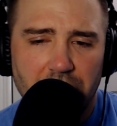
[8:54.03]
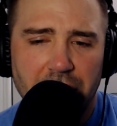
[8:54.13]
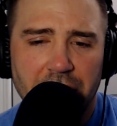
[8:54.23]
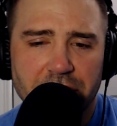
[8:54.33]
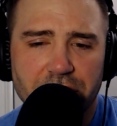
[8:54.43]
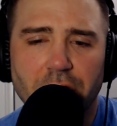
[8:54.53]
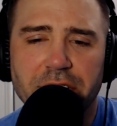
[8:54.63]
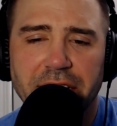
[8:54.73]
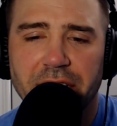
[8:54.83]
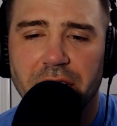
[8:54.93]
and
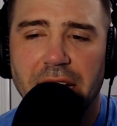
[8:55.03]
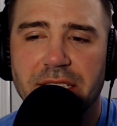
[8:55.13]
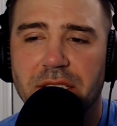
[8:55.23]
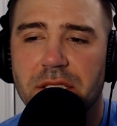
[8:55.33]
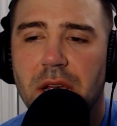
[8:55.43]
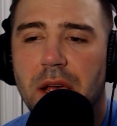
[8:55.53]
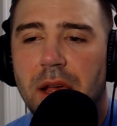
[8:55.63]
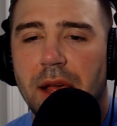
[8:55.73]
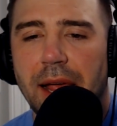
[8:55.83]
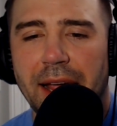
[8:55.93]
started taking the classes.
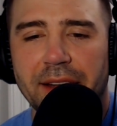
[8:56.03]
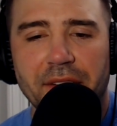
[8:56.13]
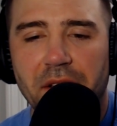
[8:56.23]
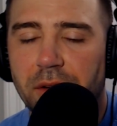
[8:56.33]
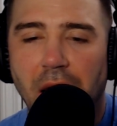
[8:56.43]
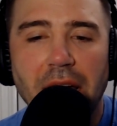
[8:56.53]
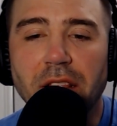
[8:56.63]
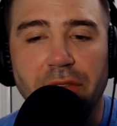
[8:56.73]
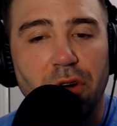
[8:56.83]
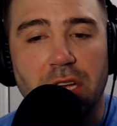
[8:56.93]
And I
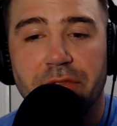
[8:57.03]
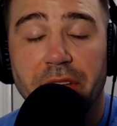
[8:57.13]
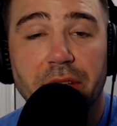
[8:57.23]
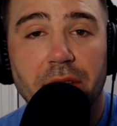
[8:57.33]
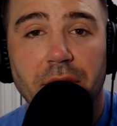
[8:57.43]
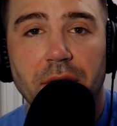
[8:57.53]
love CrossFit.